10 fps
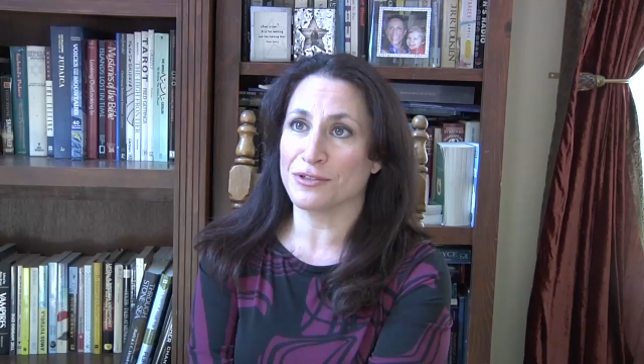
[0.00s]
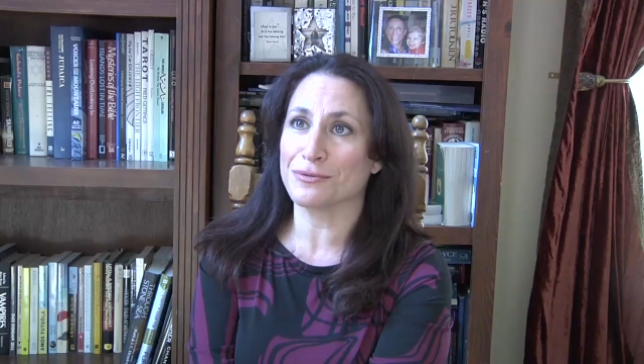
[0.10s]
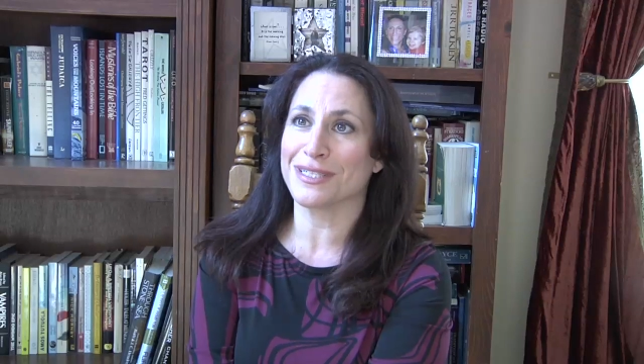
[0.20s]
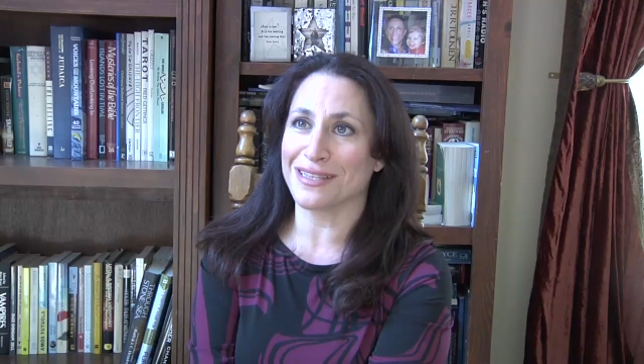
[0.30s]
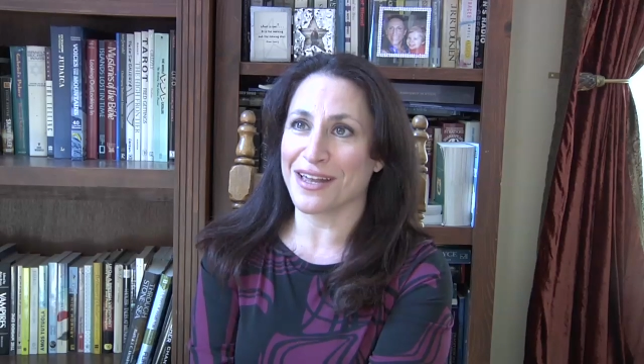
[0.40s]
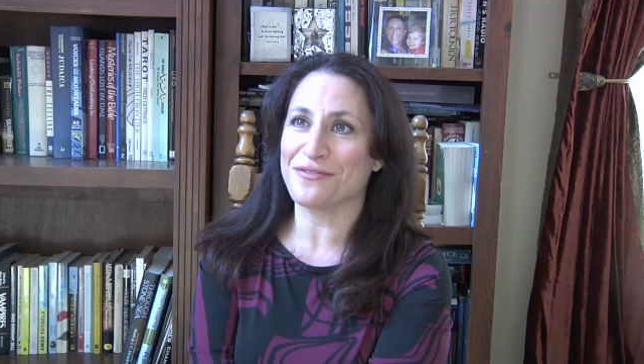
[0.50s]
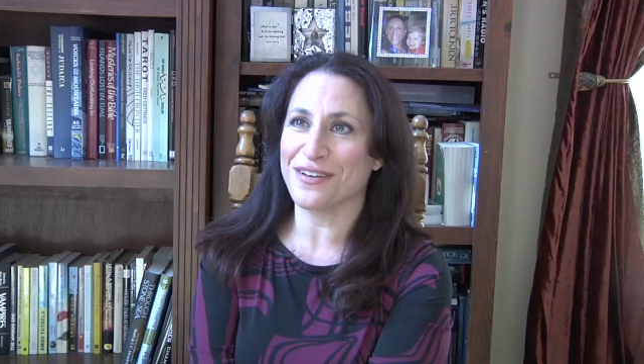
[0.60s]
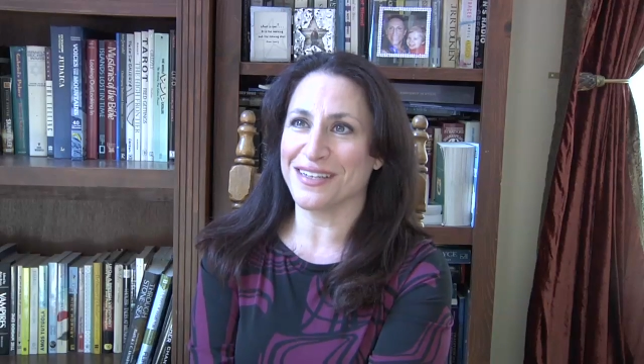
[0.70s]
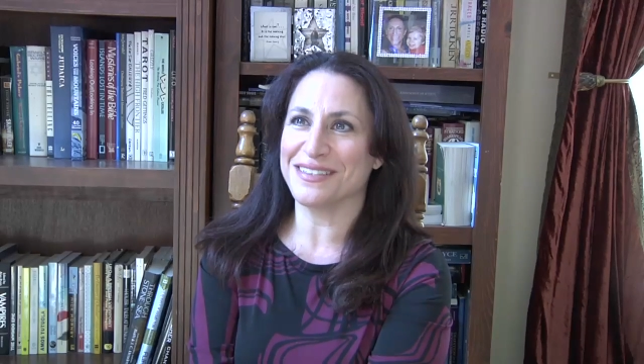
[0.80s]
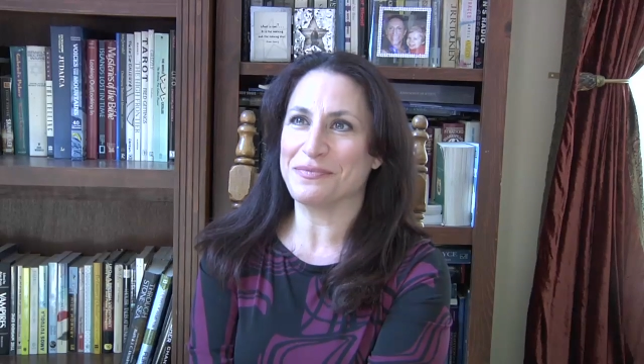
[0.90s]
which was a lot of
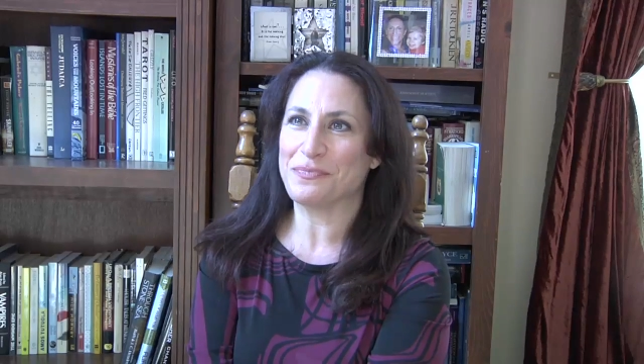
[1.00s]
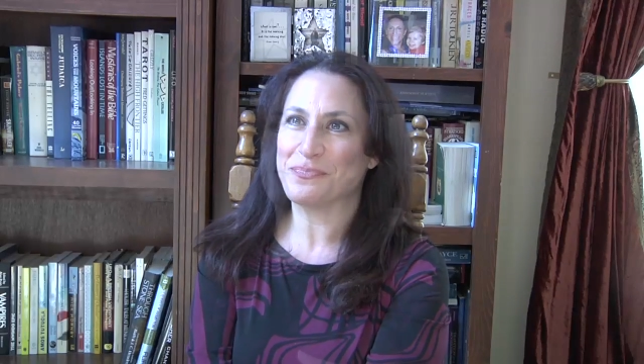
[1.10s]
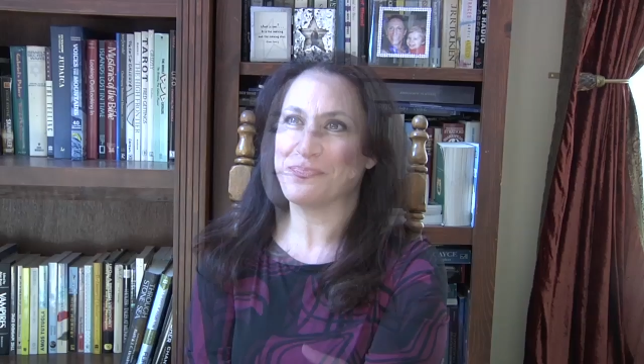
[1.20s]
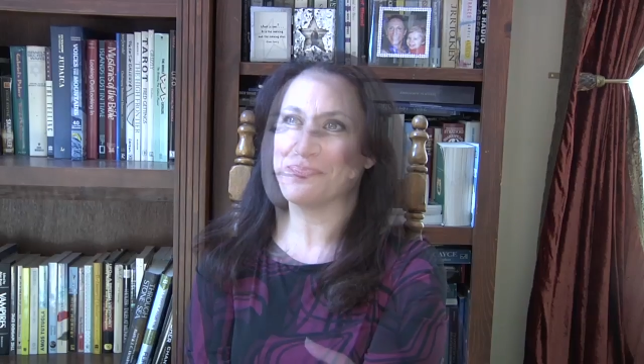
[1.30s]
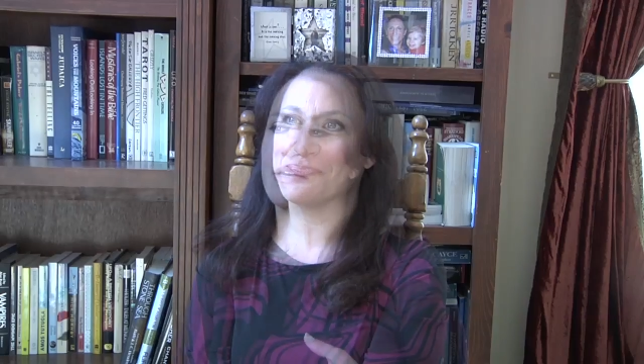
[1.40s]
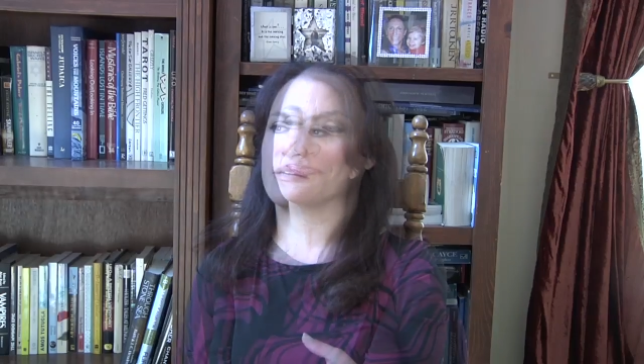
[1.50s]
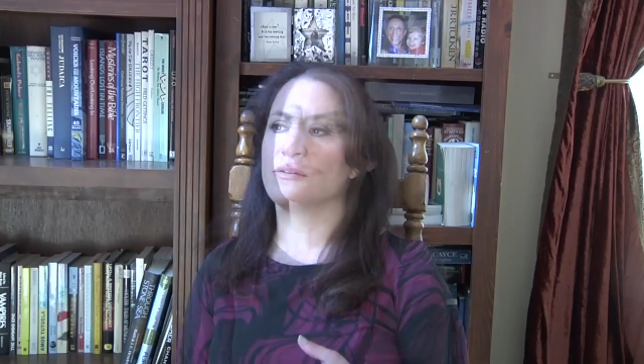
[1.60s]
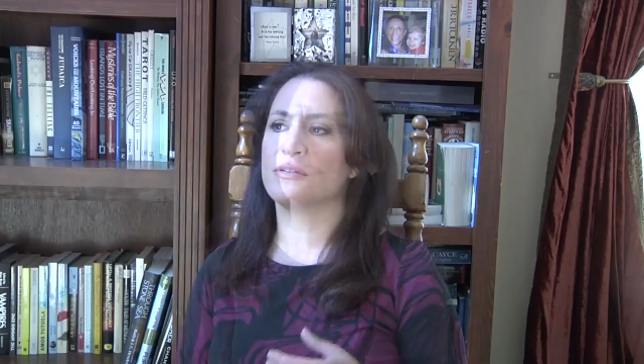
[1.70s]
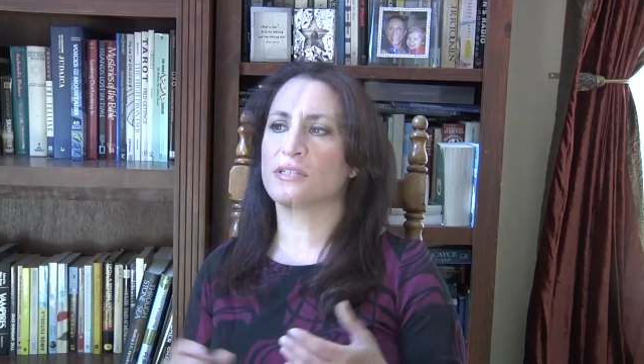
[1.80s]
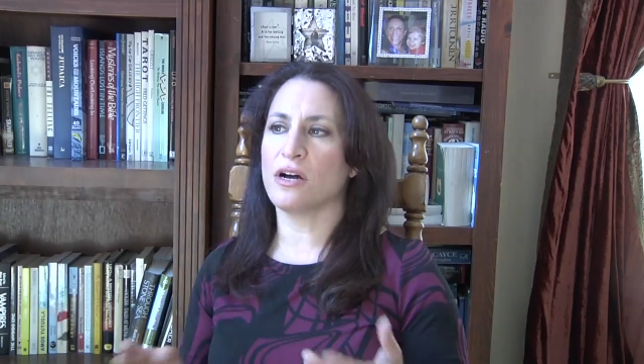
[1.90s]
fun. At
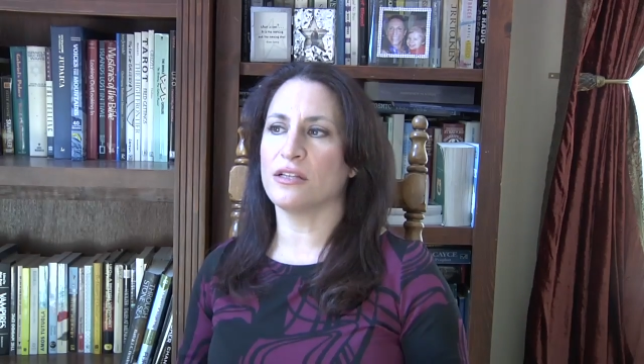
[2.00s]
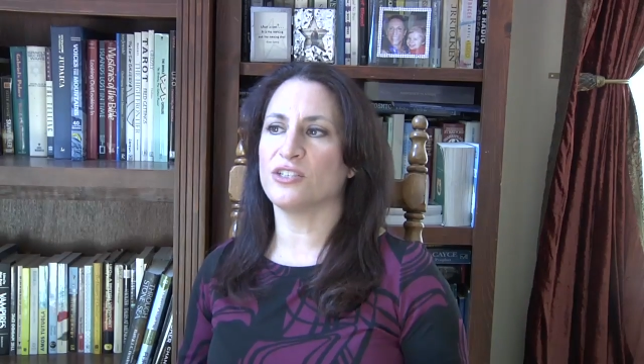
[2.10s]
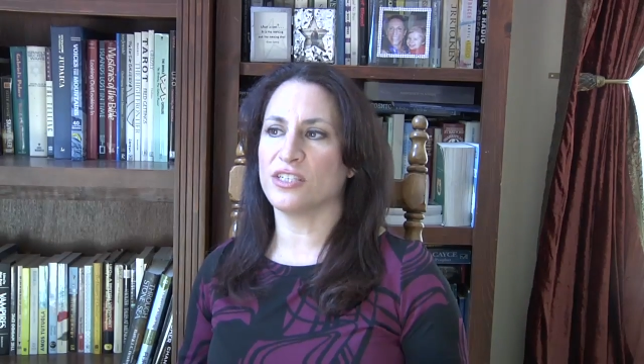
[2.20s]
Otis College,